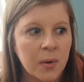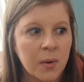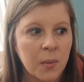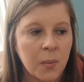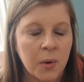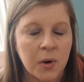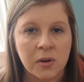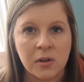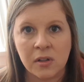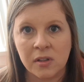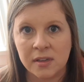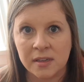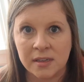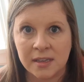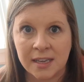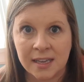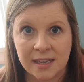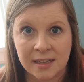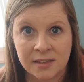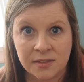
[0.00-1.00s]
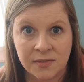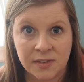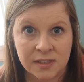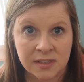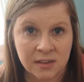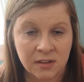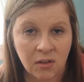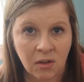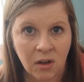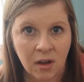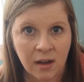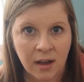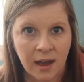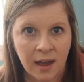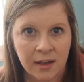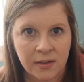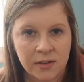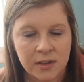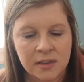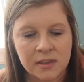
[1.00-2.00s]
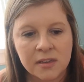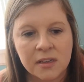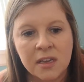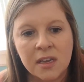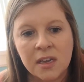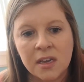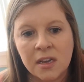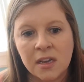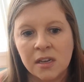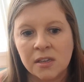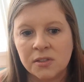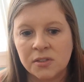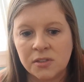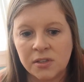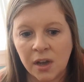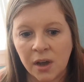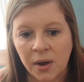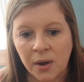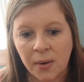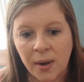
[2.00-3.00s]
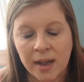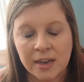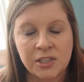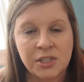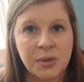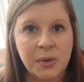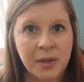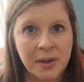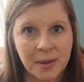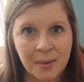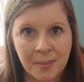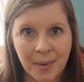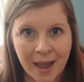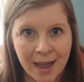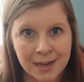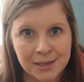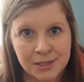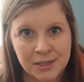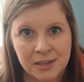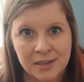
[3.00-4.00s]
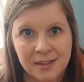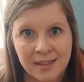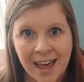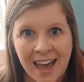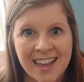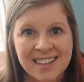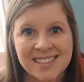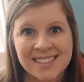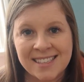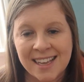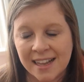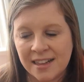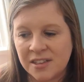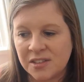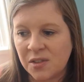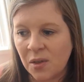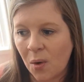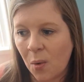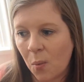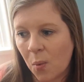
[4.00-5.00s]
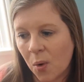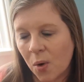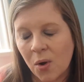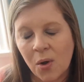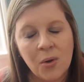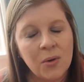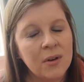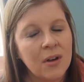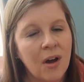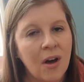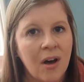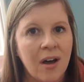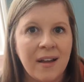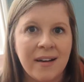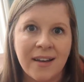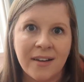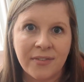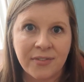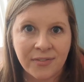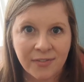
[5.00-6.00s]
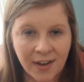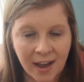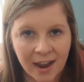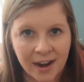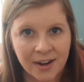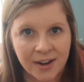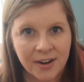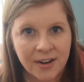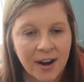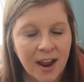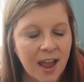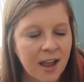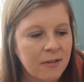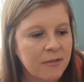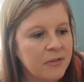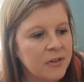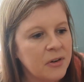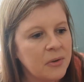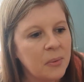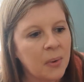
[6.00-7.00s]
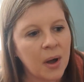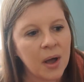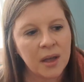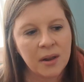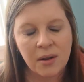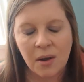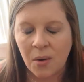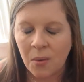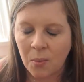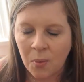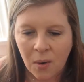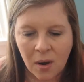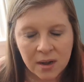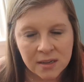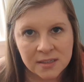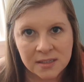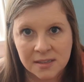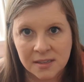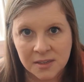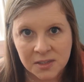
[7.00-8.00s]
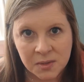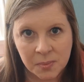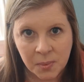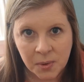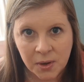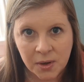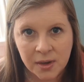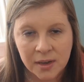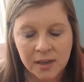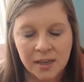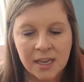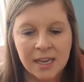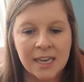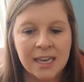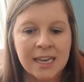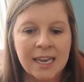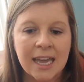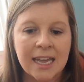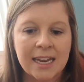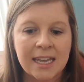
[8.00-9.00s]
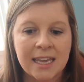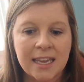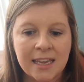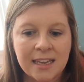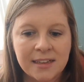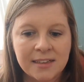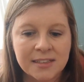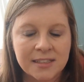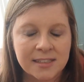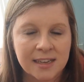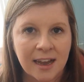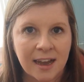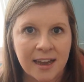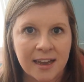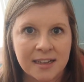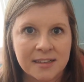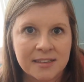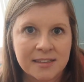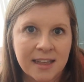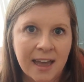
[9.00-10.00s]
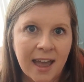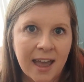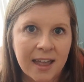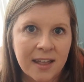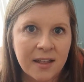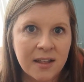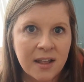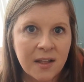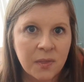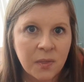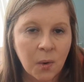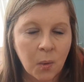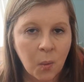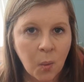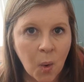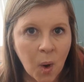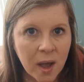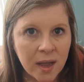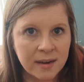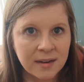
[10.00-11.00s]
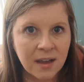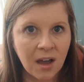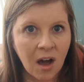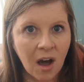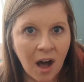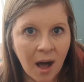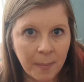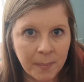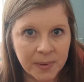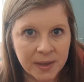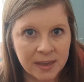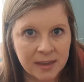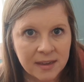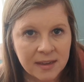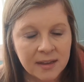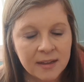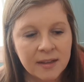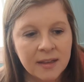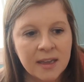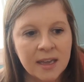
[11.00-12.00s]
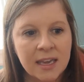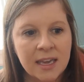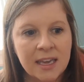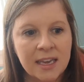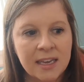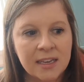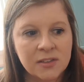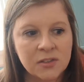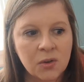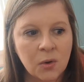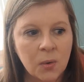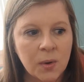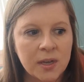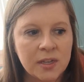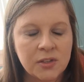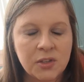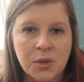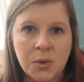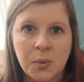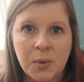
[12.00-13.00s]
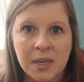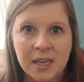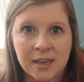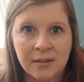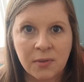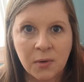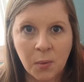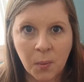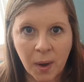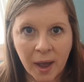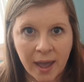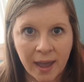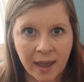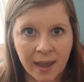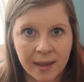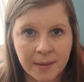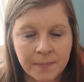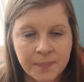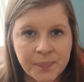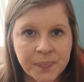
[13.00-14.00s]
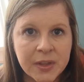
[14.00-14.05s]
where kids visit Clock Island. So as you can imagine, that sets the world on fire. Everyone wants this book, and he decides that the one copy he is going to give away